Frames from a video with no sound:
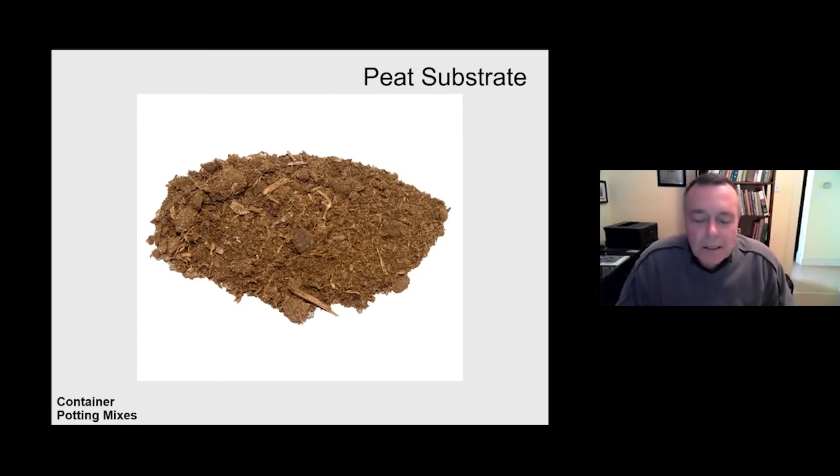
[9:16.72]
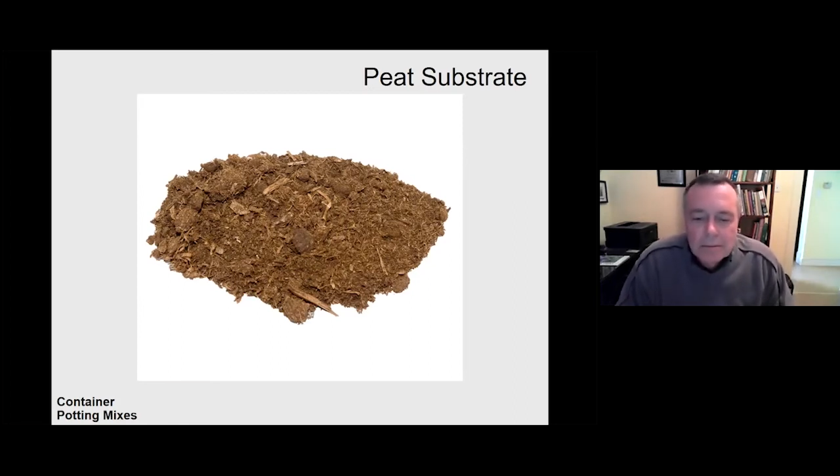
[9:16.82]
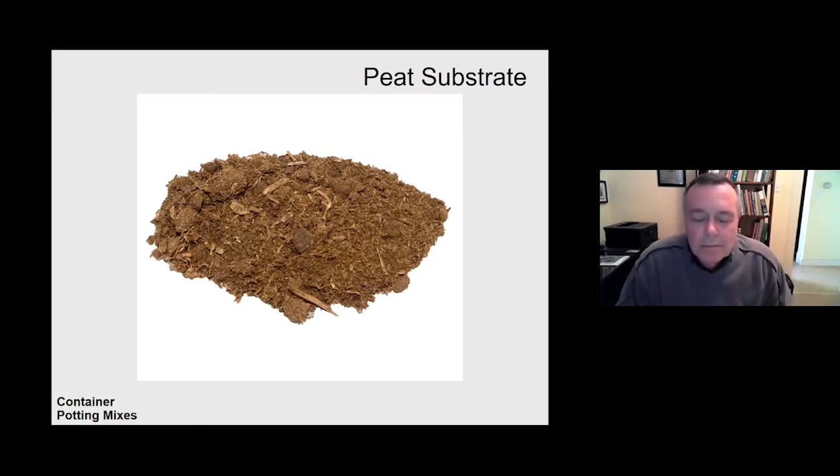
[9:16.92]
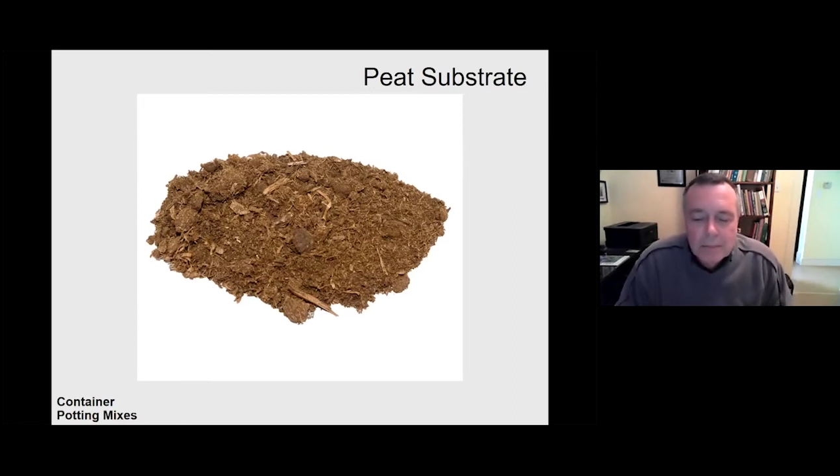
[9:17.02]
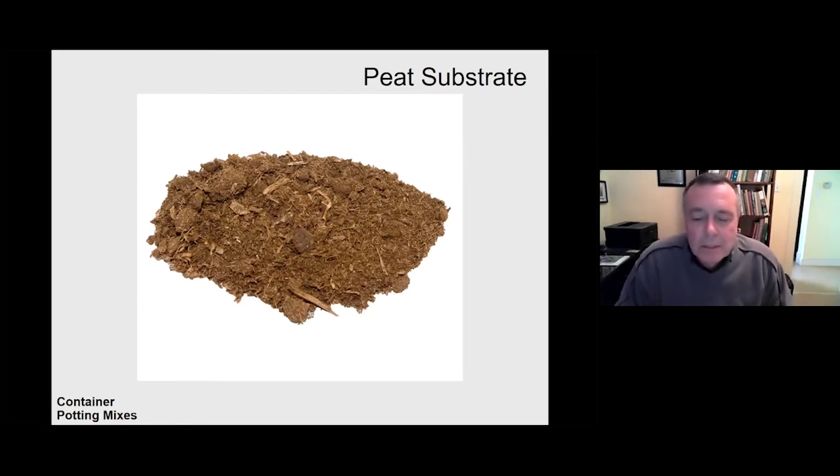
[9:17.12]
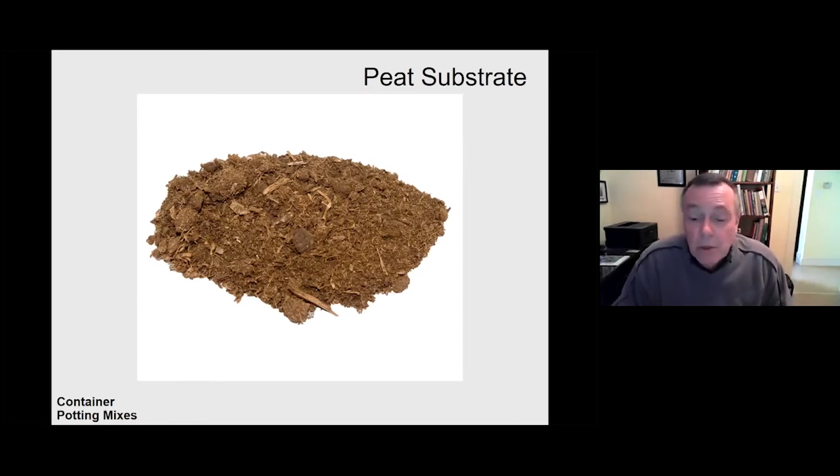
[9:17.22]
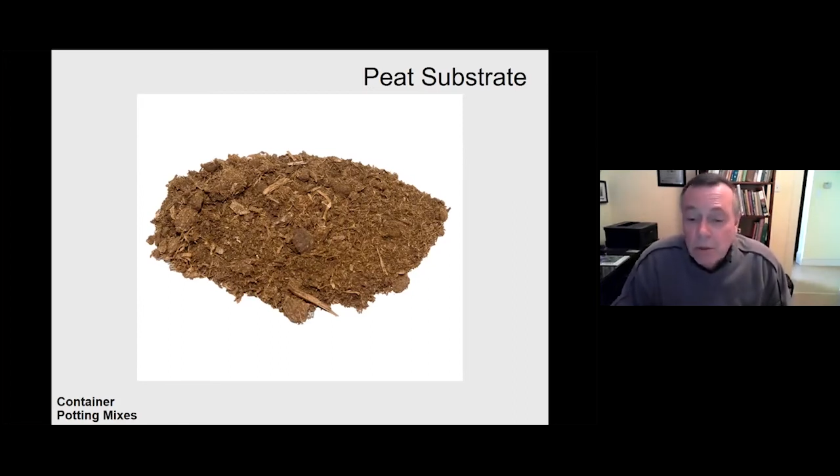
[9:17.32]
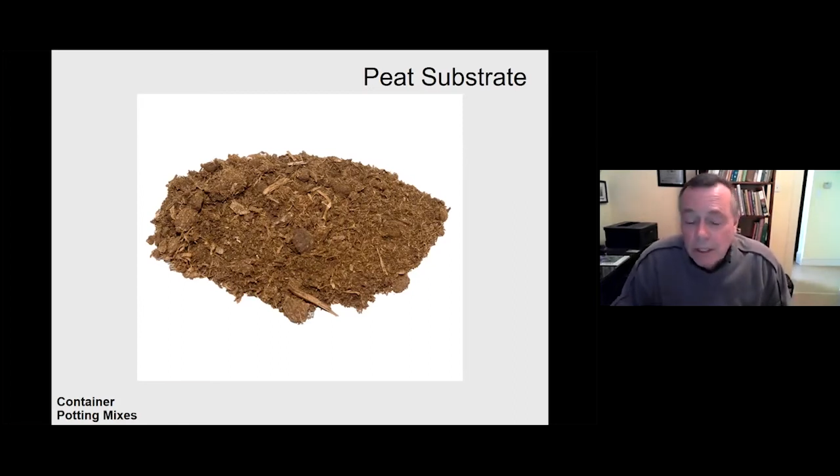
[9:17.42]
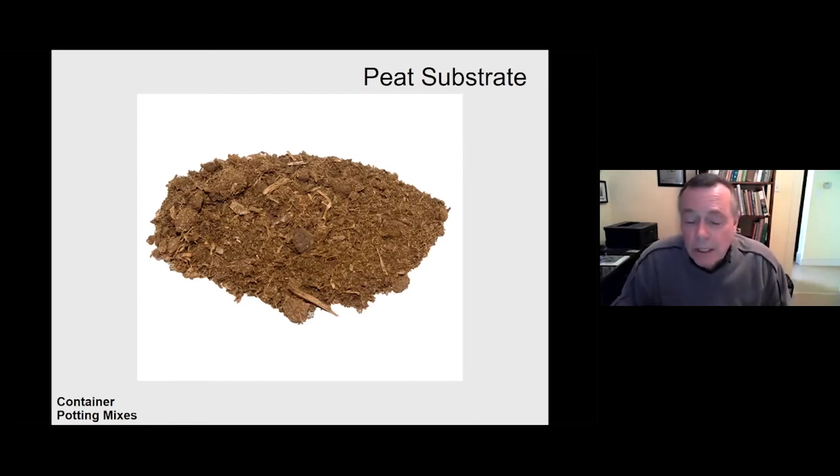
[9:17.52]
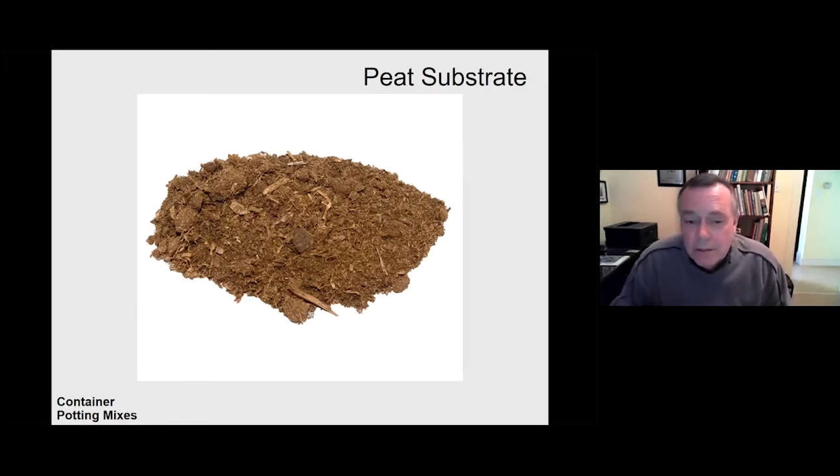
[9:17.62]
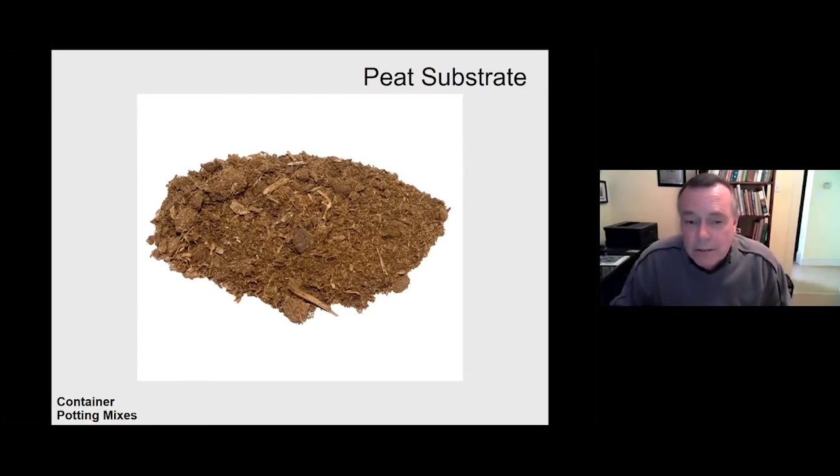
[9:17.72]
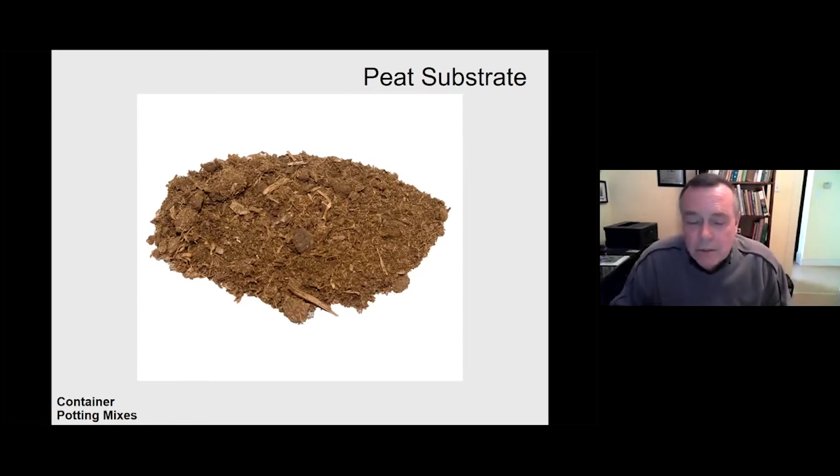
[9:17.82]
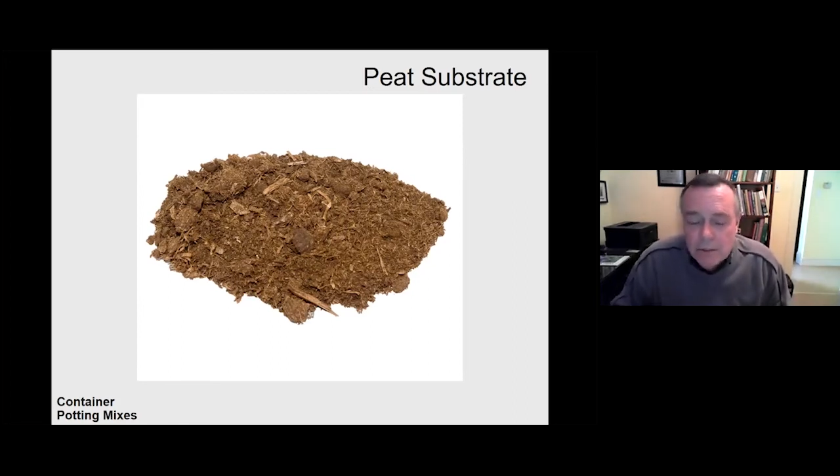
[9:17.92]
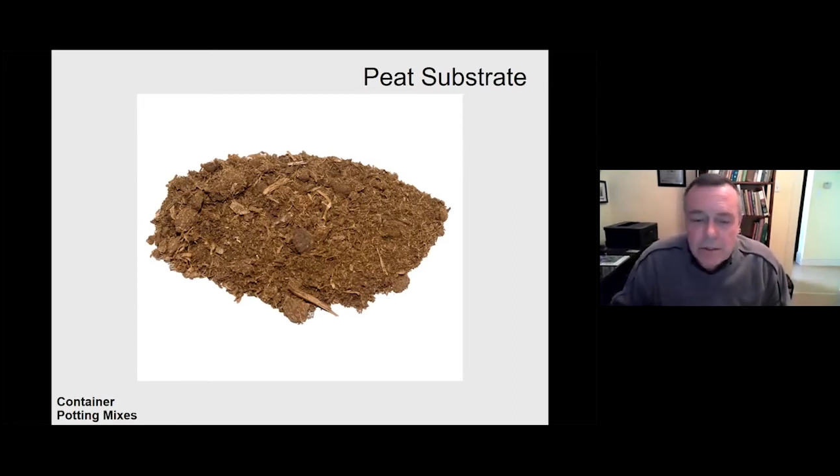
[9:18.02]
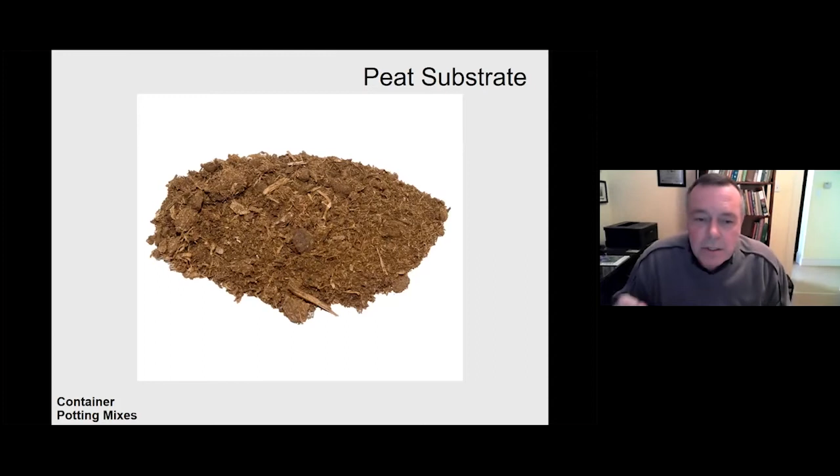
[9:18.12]
the perlite,
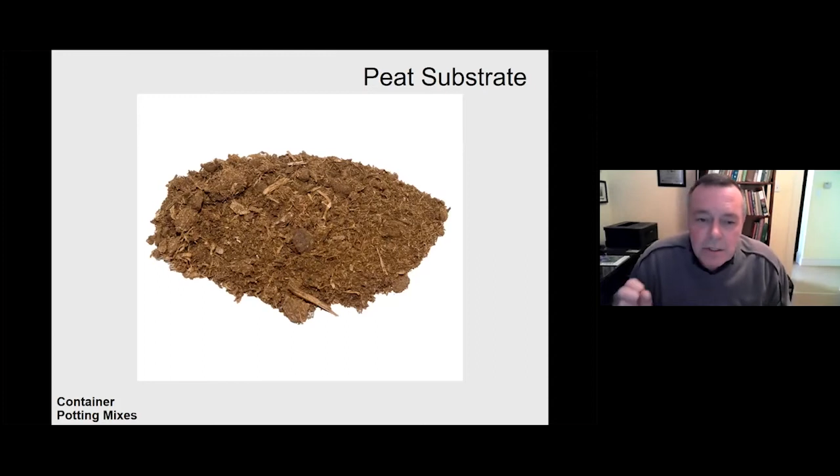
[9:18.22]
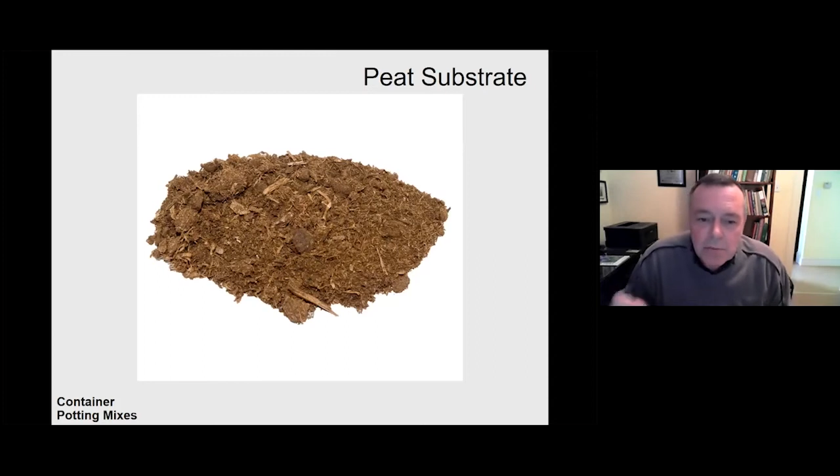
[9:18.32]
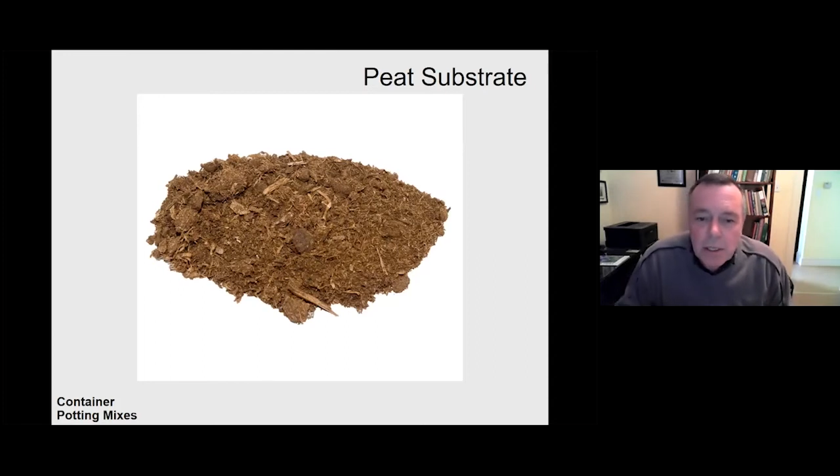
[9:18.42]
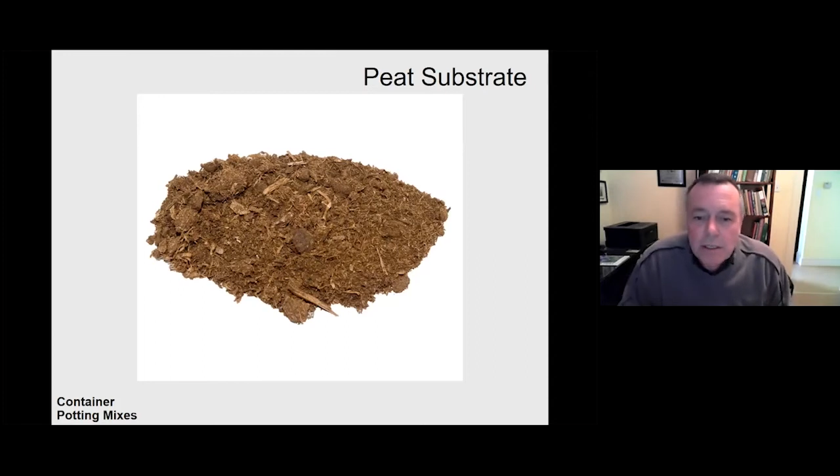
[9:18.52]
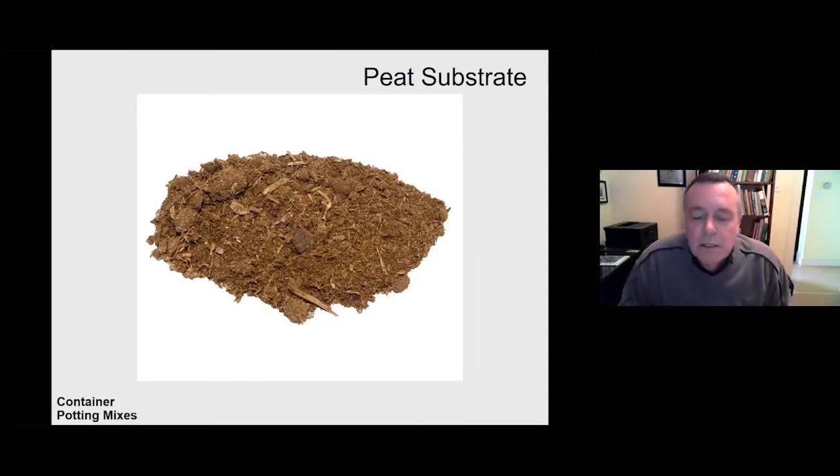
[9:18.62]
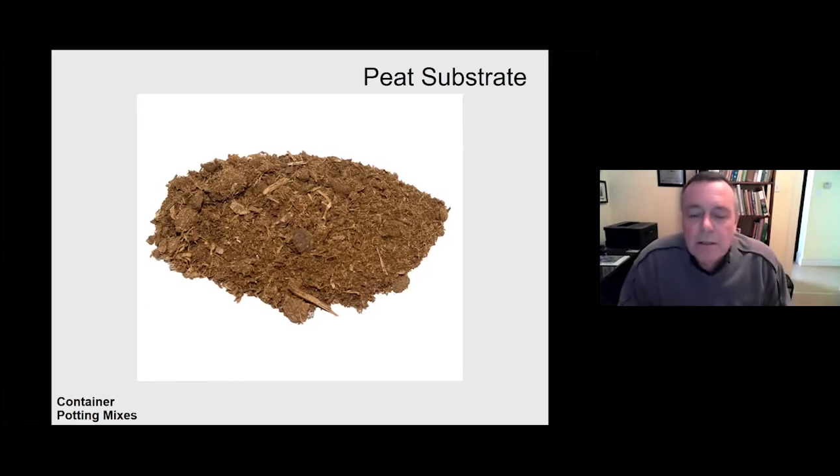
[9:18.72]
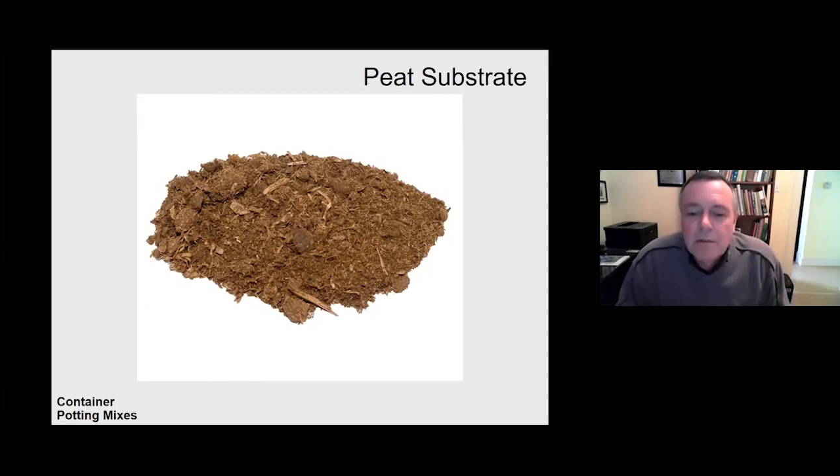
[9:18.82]
which is expanded,